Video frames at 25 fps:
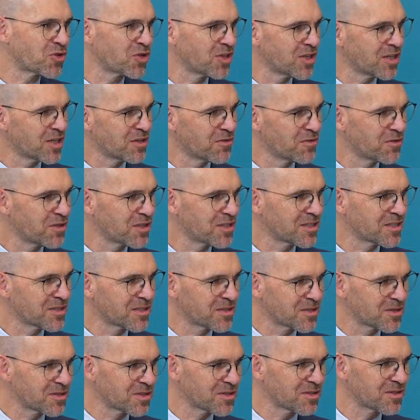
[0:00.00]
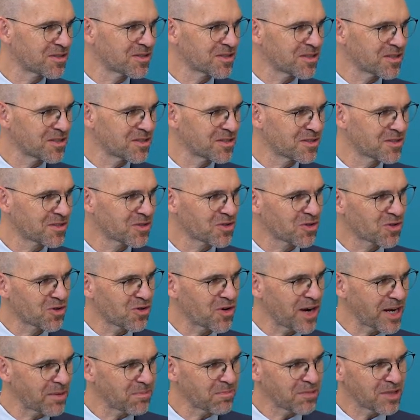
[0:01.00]
sure if this is
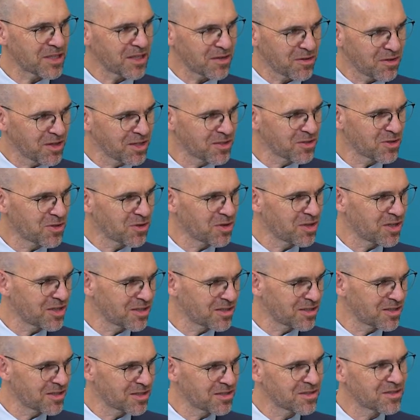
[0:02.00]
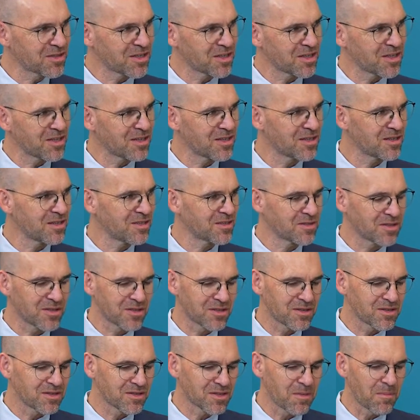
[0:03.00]
correct, but I think so. This is
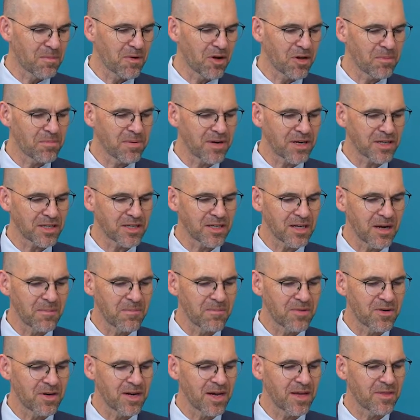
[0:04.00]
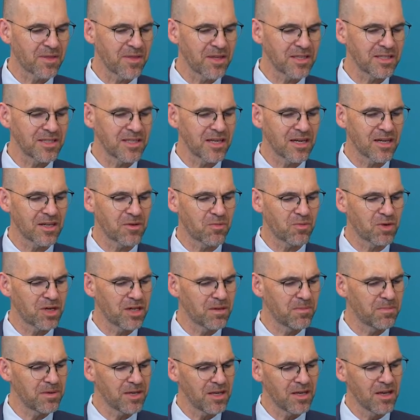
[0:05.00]
the ballpark number, and this year it
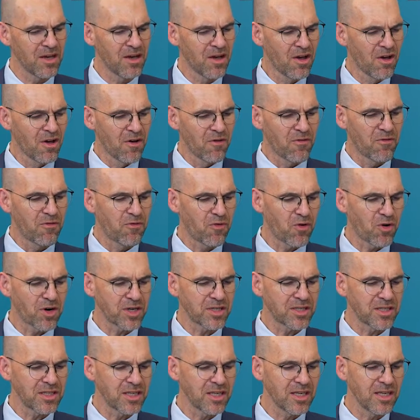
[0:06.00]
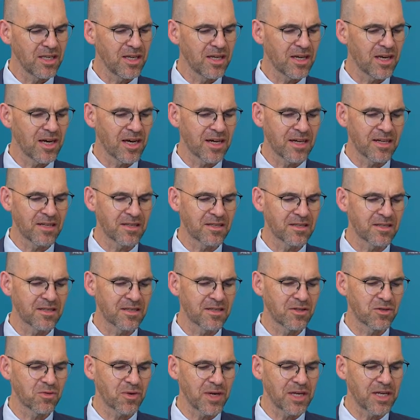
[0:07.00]
will be 40, and
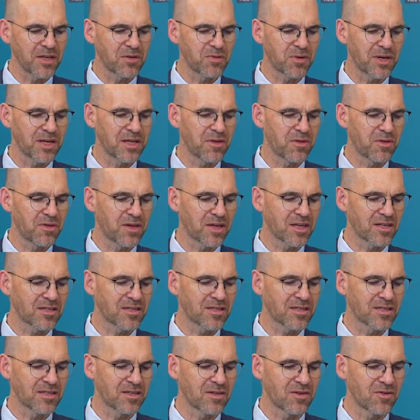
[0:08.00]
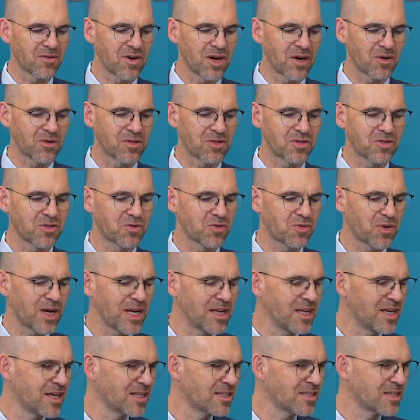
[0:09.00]
in 2026 around
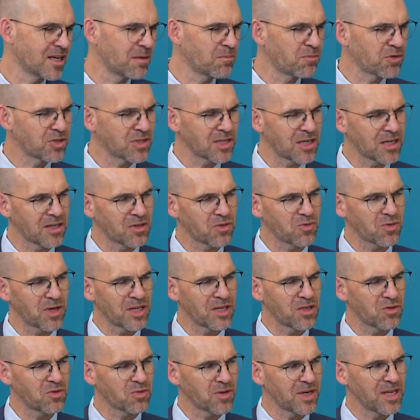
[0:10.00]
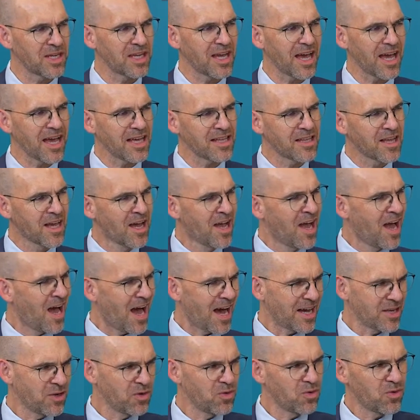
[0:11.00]
20, and 10% in 2028.
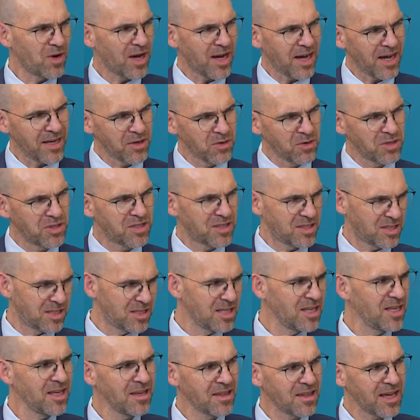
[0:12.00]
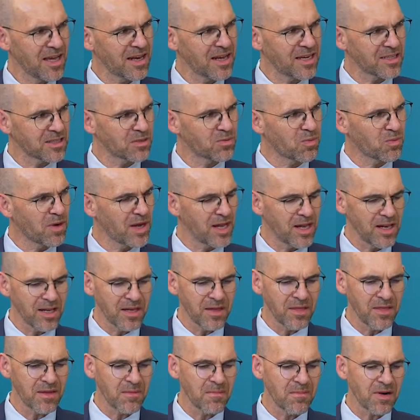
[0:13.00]
Are you seeing that as well
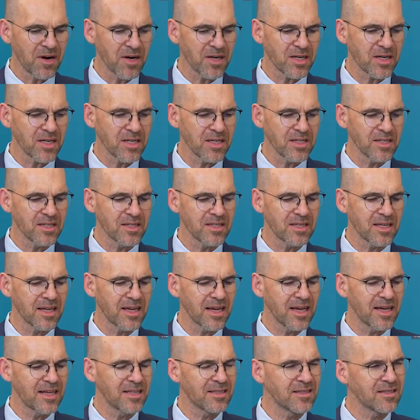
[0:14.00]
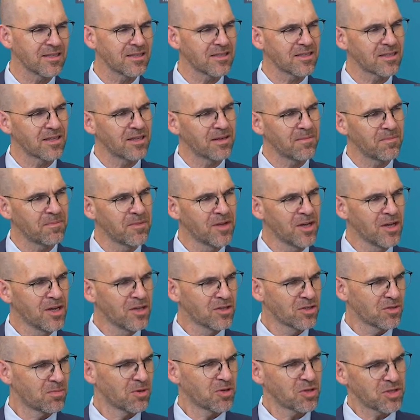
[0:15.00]
in the market? And
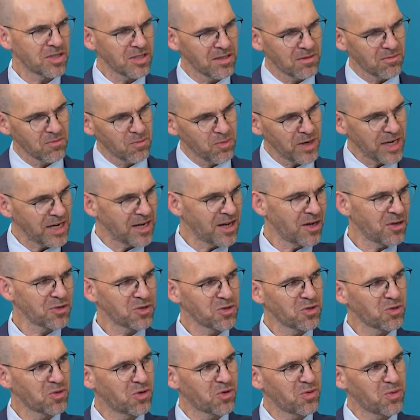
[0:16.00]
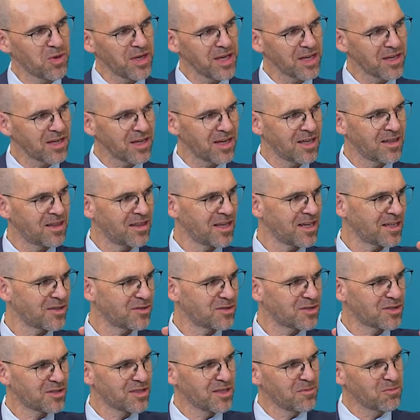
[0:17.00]
so because it went now so quick, and that
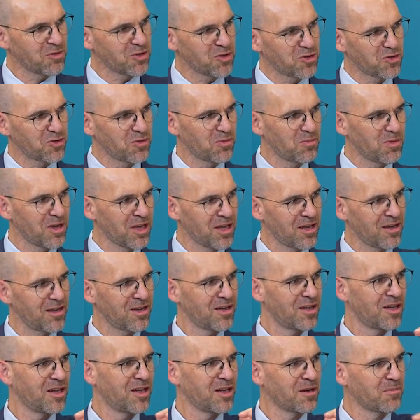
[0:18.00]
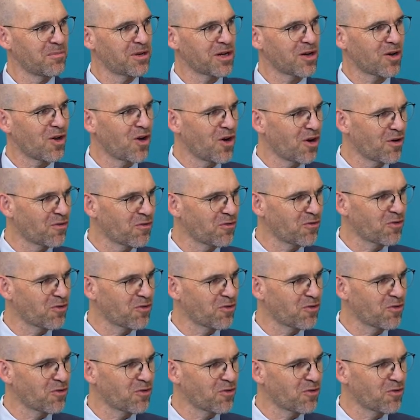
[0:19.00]
seems to me a little bit long